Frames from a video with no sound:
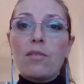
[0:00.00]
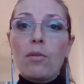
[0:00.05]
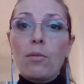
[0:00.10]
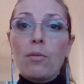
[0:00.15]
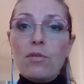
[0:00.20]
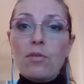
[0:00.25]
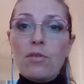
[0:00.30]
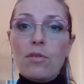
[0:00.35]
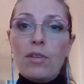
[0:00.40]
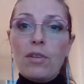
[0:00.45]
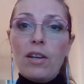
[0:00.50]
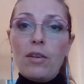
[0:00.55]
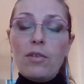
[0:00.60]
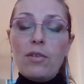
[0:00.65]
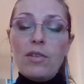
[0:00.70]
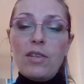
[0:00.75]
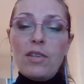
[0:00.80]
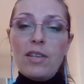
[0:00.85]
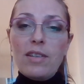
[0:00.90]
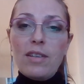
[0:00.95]
also the
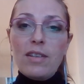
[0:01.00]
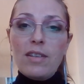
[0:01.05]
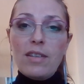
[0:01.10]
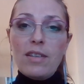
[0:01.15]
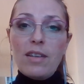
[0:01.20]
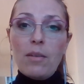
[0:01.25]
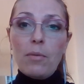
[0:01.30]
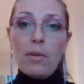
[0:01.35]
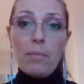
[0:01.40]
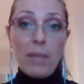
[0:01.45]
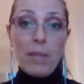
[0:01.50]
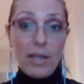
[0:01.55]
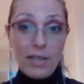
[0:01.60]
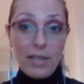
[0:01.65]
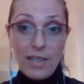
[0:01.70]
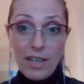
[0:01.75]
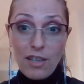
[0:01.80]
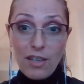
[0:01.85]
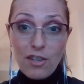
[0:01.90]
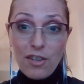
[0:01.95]
consistency with
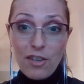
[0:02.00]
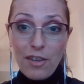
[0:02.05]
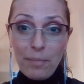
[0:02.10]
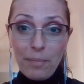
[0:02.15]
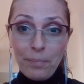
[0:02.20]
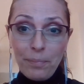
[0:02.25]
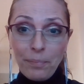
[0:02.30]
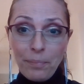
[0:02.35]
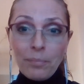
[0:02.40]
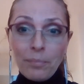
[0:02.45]
meditation.